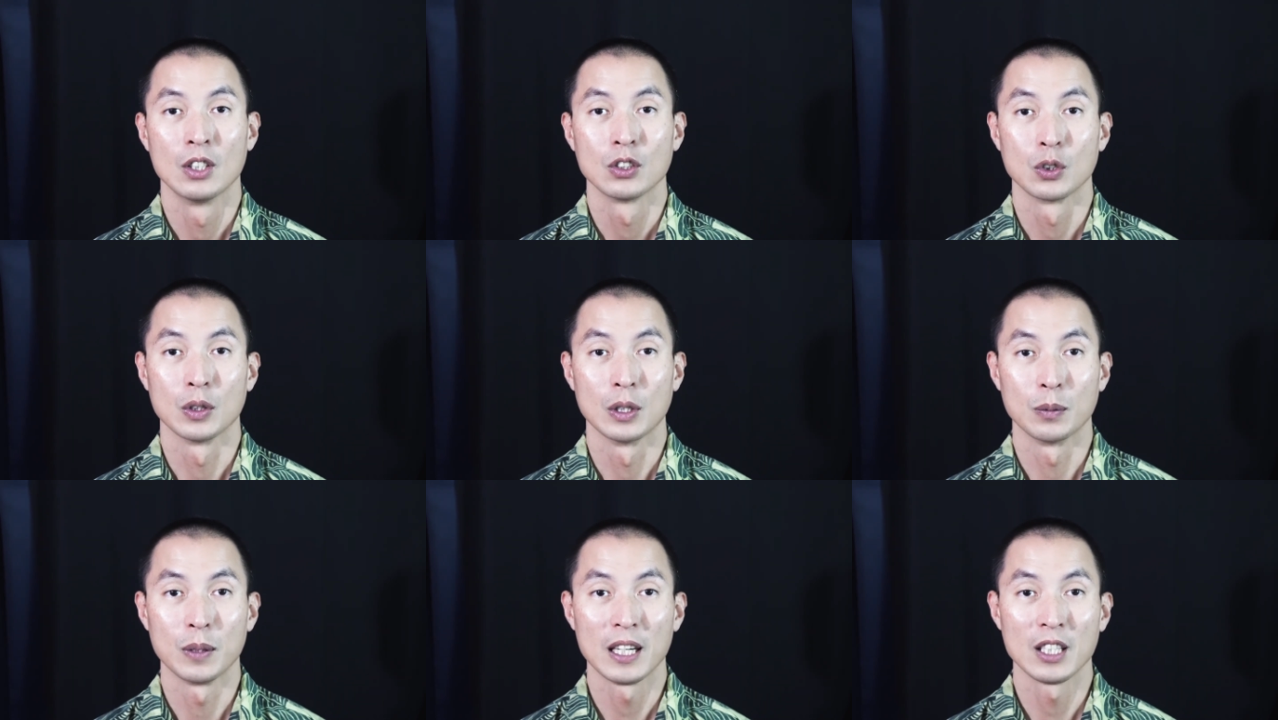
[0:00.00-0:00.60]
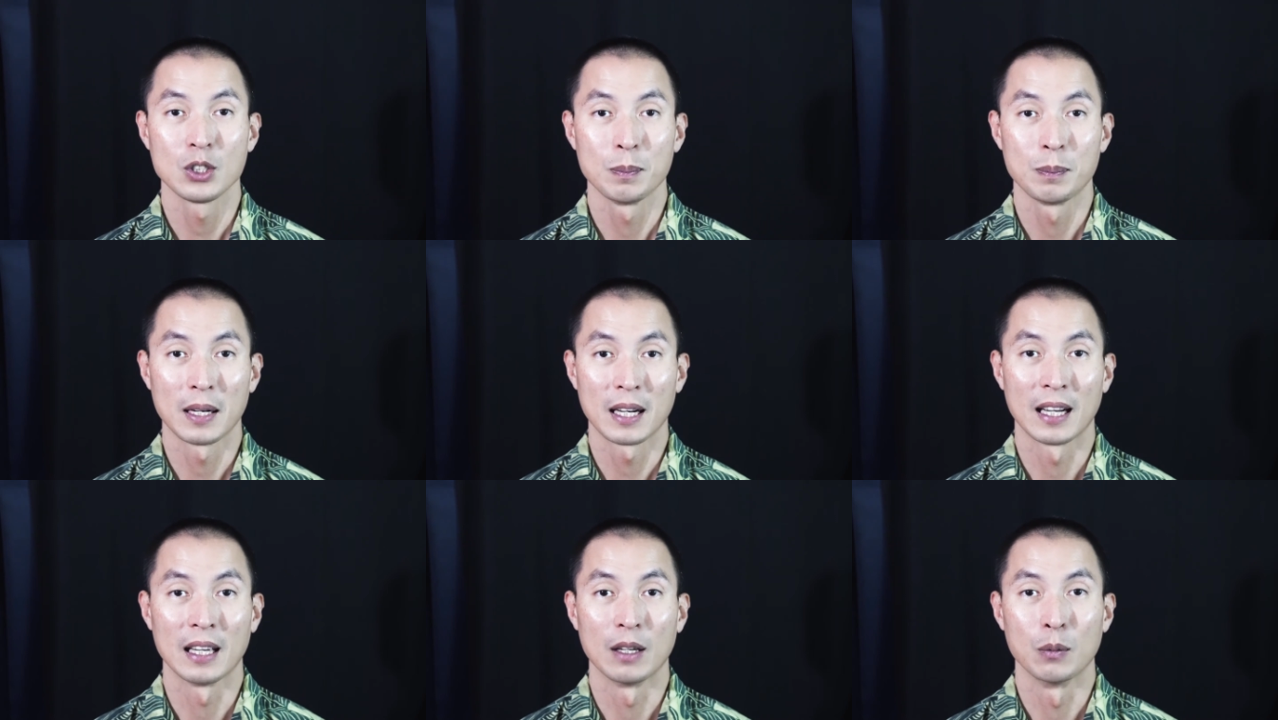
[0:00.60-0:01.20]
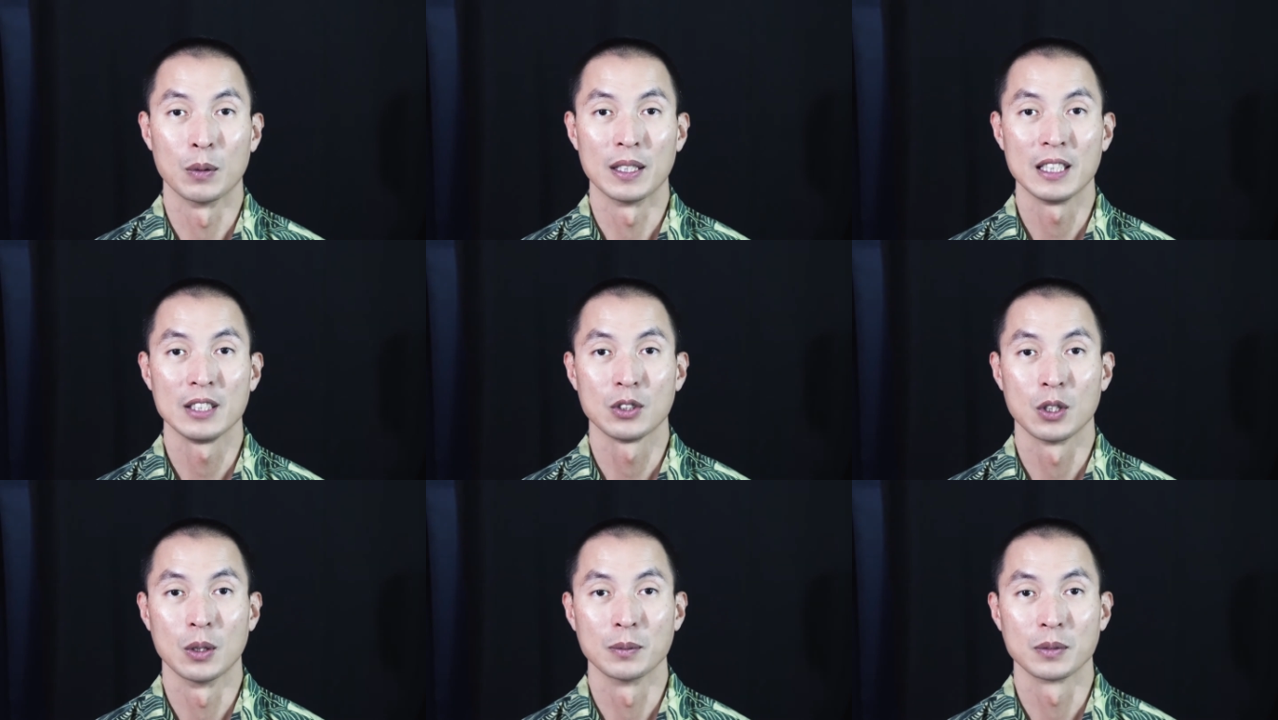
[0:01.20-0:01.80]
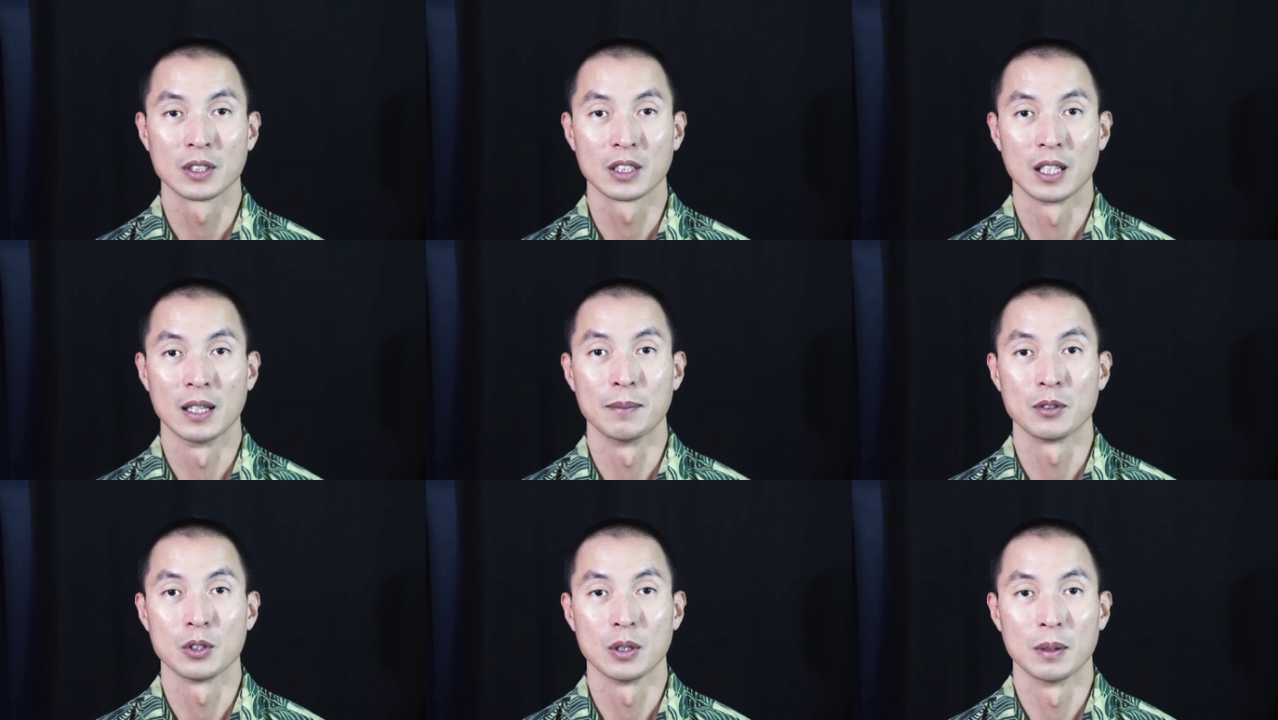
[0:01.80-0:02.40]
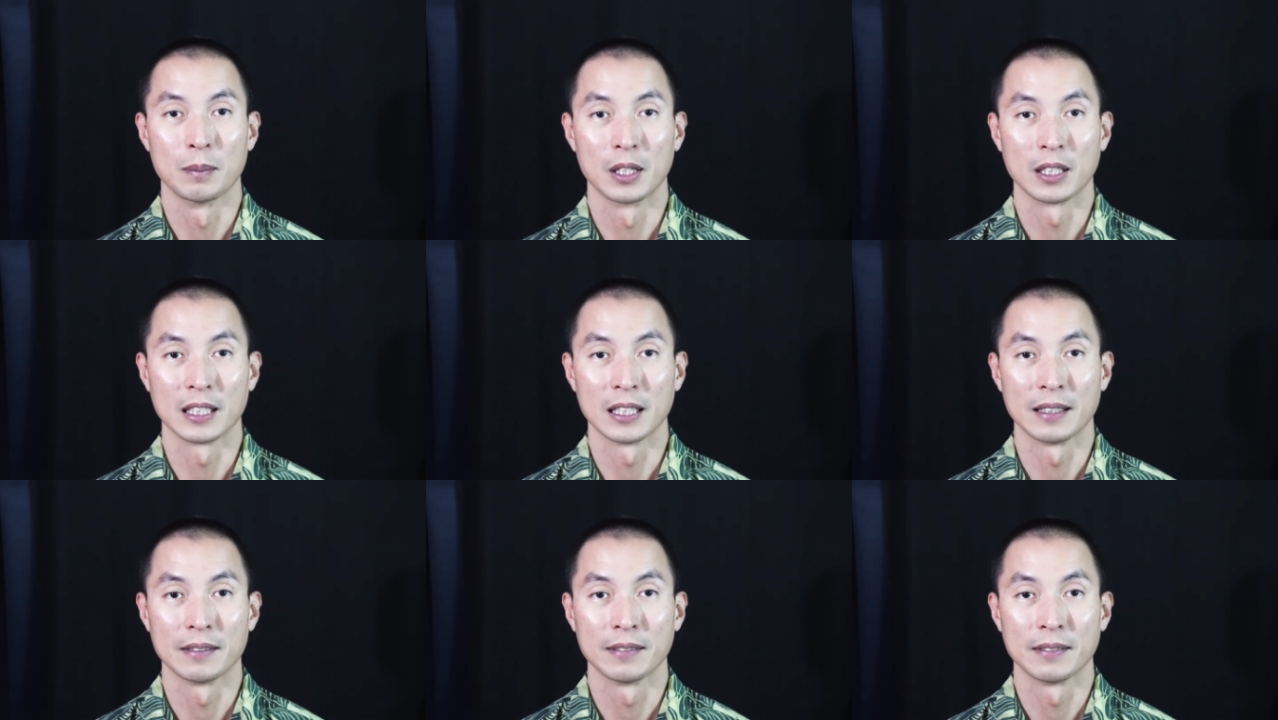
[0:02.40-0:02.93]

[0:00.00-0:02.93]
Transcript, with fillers: so they're ready to buy when these homes come to the market.